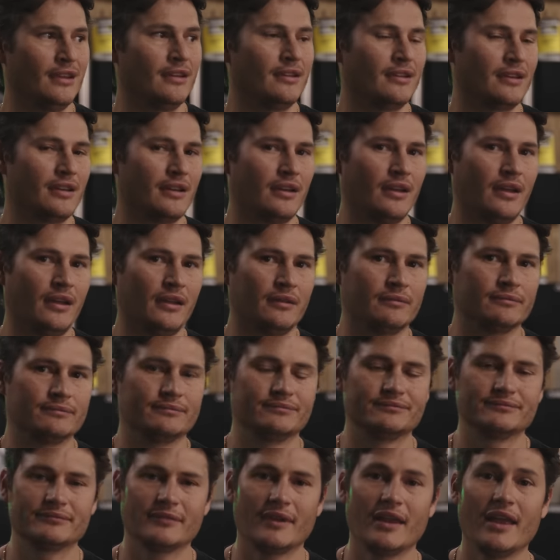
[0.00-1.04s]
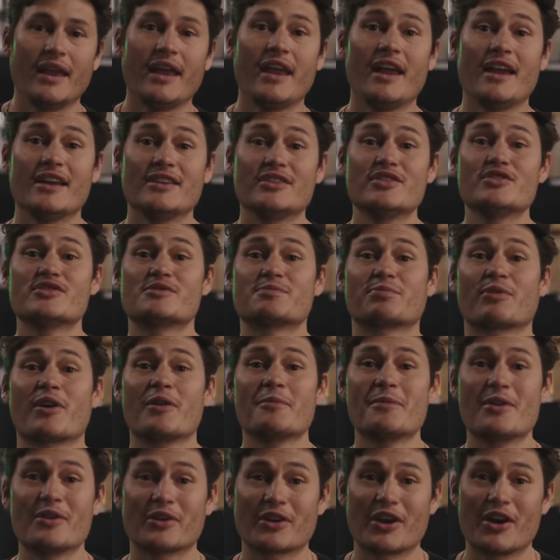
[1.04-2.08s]
Okay. And use
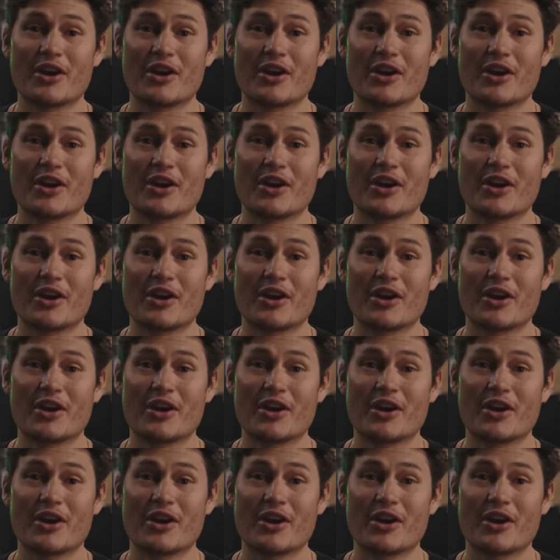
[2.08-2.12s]
promo